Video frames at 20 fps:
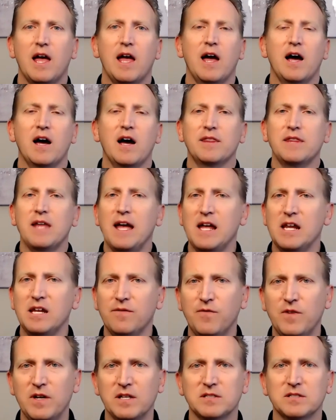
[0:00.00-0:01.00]
on the
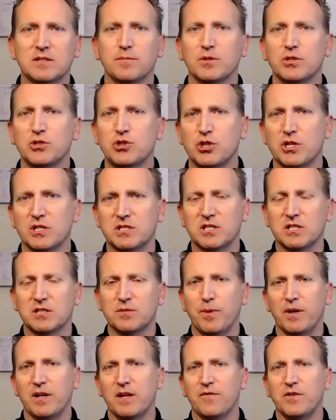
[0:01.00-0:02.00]
AD fee and some logistics,
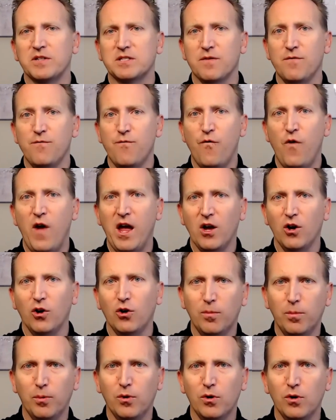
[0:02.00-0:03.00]
but if it's
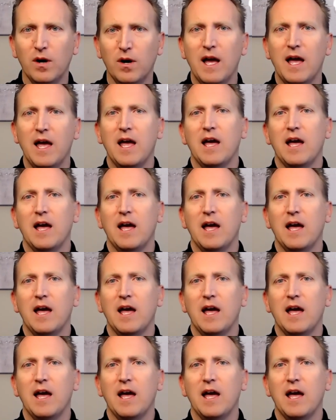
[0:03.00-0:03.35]
available,